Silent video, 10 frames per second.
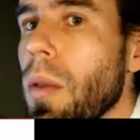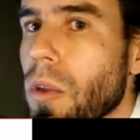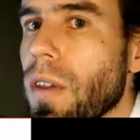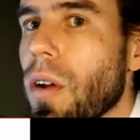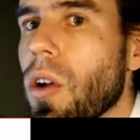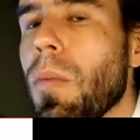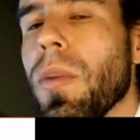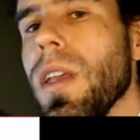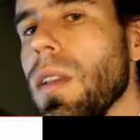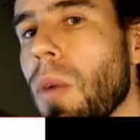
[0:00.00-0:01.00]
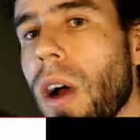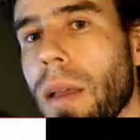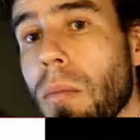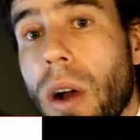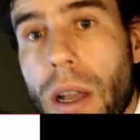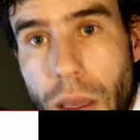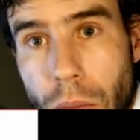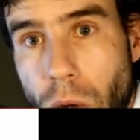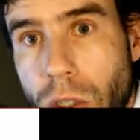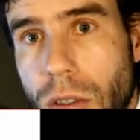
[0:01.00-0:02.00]
but they're accompanied by, by
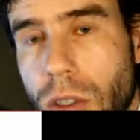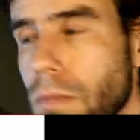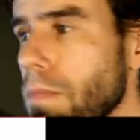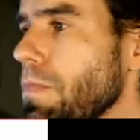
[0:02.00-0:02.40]
emotions.